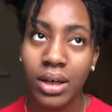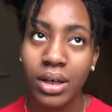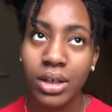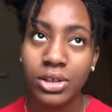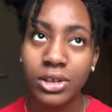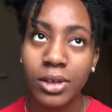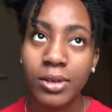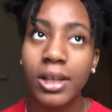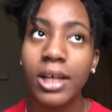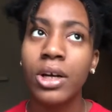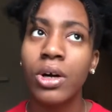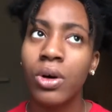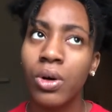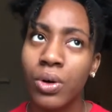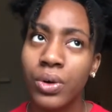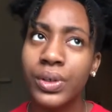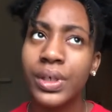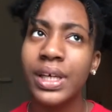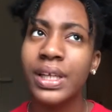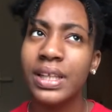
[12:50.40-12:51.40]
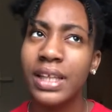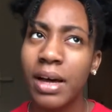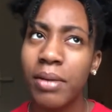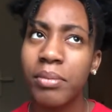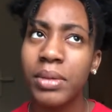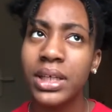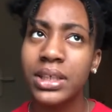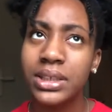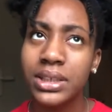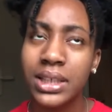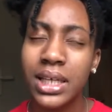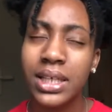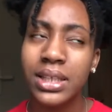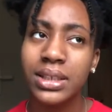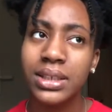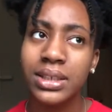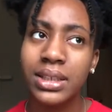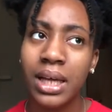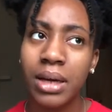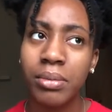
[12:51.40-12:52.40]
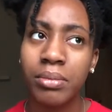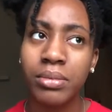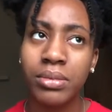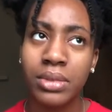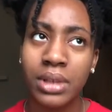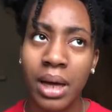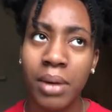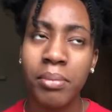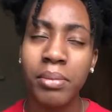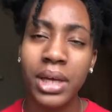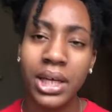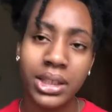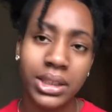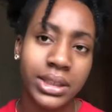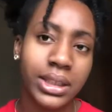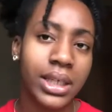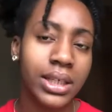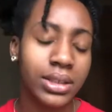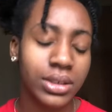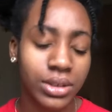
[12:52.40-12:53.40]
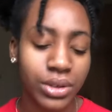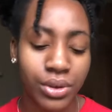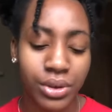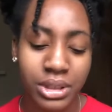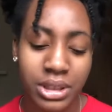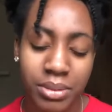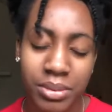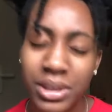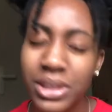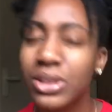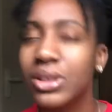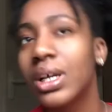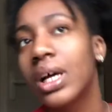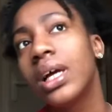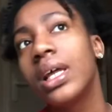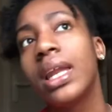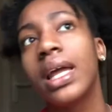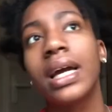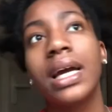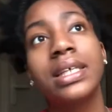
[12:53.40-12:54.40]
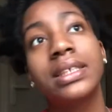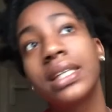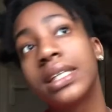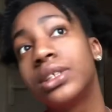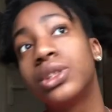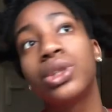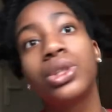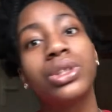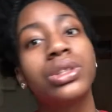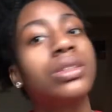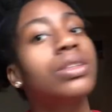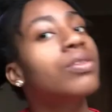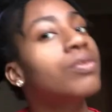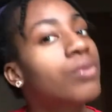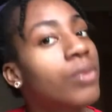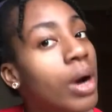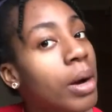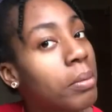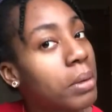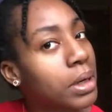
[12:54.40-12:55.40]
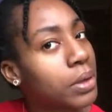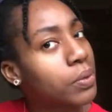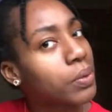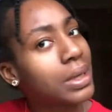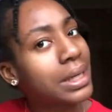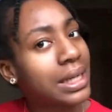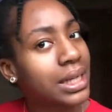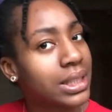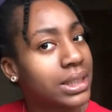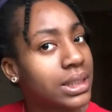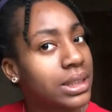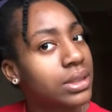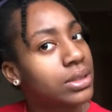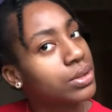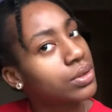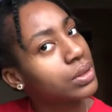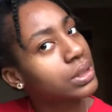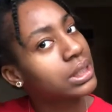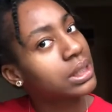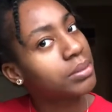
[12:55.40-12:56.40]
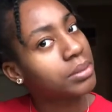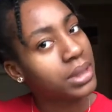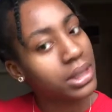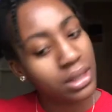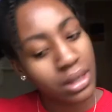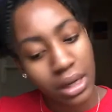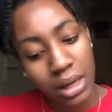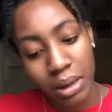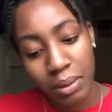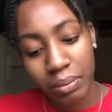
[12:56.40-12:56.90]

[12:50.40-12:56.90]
So I'm like, oh, okay, that makes sense. That makes sense. You know what I mean? It's, like I said, it's not enough where I'm annoyed at it. You know what I mean?